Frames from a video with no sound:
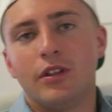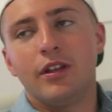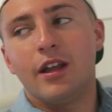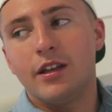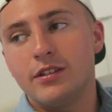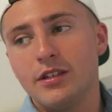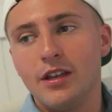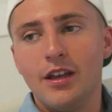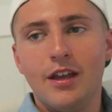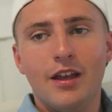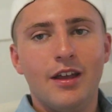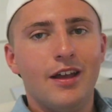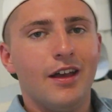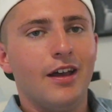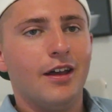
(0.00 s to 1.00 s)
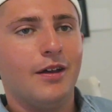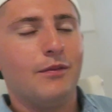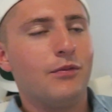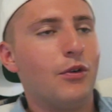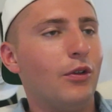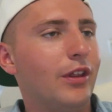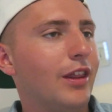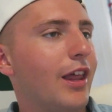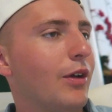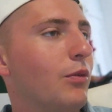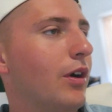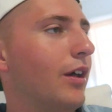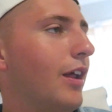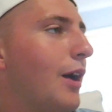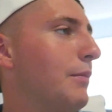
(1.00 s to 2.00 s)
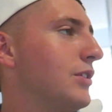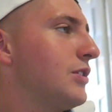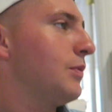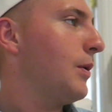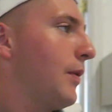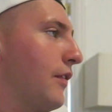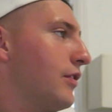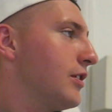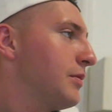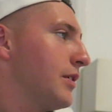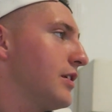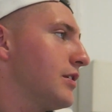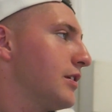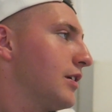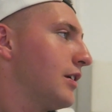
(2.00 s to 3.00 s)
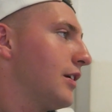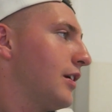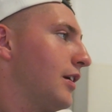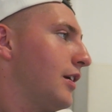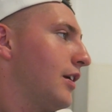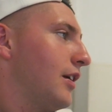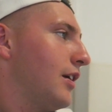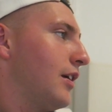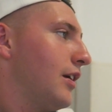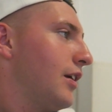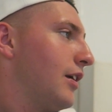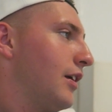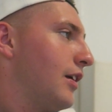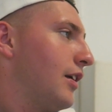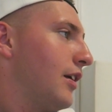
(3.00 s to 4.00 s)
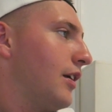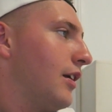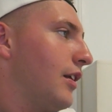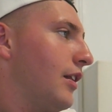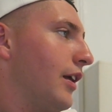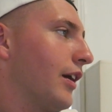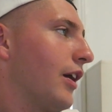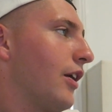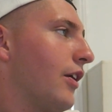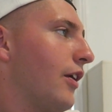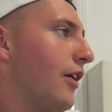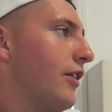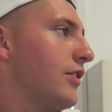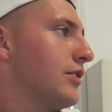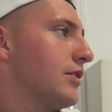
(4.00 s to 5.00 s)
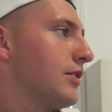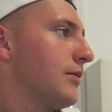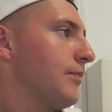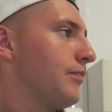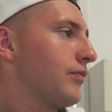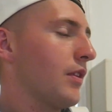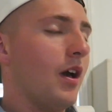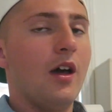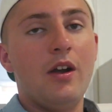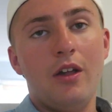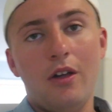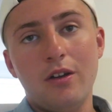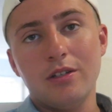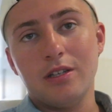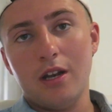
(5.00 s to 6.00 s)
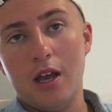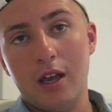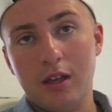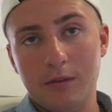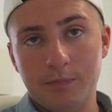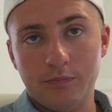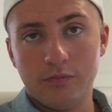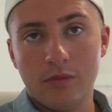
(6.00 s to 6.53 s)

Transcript: really nice. For only like what? How much did we pay for this place? Like $100? $100 a night